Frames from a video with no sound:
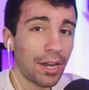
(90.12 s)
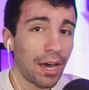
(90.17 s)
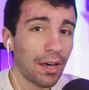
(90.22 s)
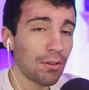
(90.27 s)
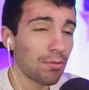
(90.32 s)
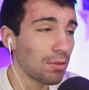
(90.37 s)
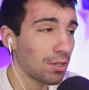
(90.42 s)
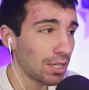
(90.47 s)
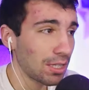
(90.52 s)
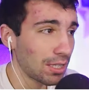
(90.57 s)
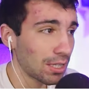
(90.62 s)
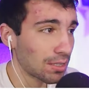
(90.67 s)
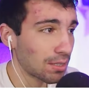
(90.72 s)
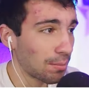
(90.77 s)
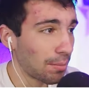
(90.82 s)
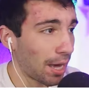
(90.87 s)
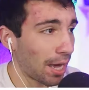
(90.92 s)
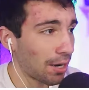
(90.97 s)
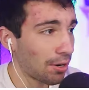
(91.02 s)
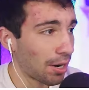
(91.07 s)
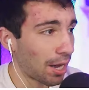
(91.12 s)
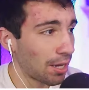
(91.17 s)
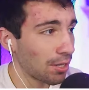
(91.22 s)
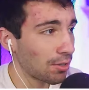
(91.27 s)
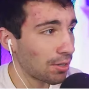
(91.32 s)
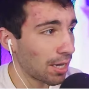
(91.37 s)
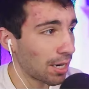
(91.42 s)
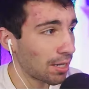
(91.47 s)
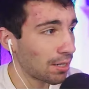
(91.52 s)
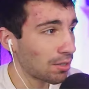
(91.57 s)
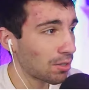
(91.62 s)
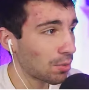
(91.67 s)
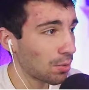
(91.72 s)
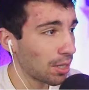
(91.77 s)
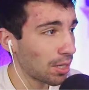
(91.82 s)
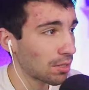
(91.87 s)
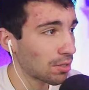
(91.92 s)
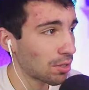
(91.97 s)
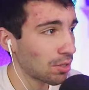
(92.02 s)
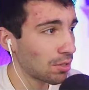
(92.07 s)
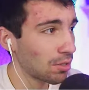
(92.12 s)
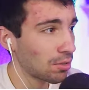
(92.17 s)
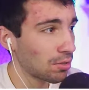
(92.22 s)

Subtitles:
out, it really doesn't matter how you get into it, as long as